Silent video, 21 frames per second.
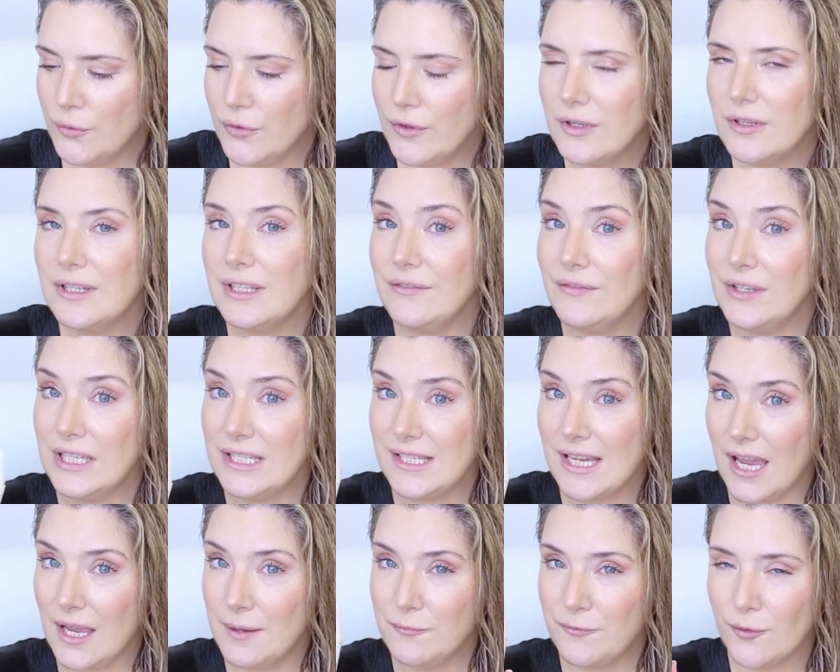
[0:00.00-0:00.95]
the leaving
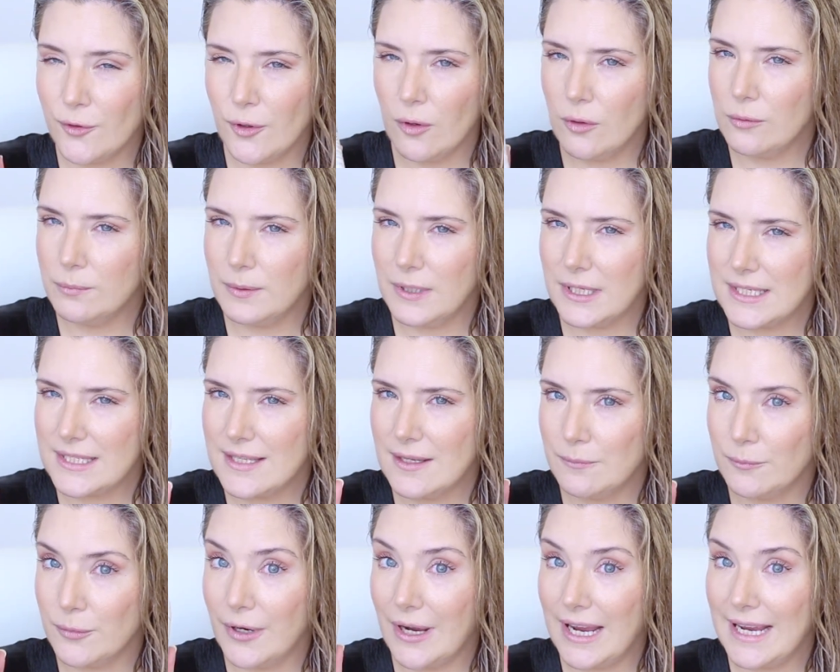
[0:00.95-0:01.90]
time for Olaplex
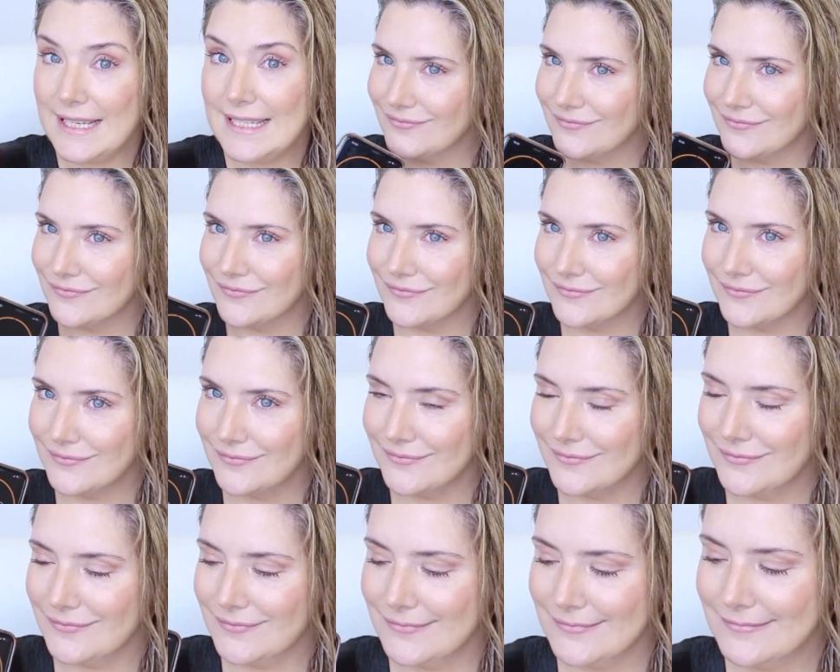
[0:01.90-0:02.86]
number 8 is
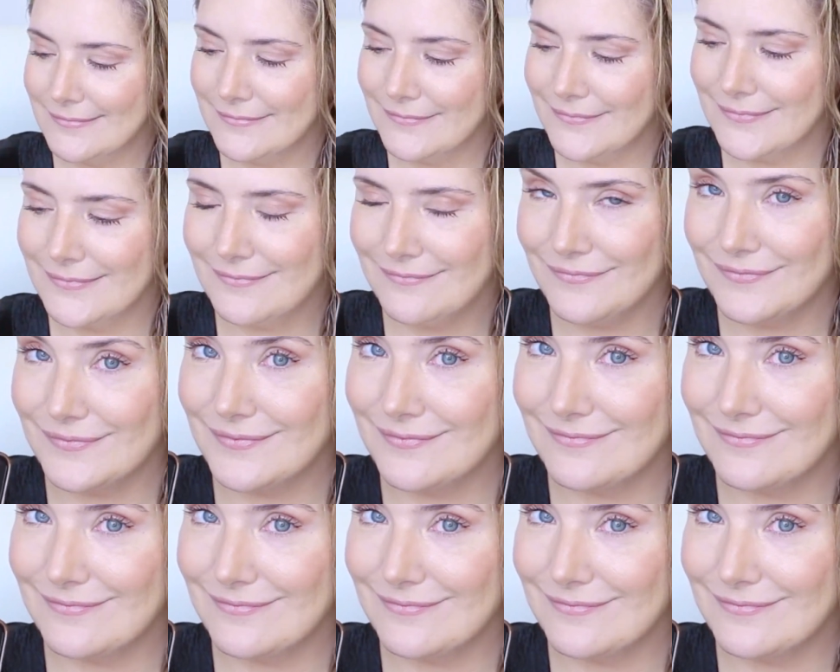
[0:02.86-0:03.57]
10 minutes.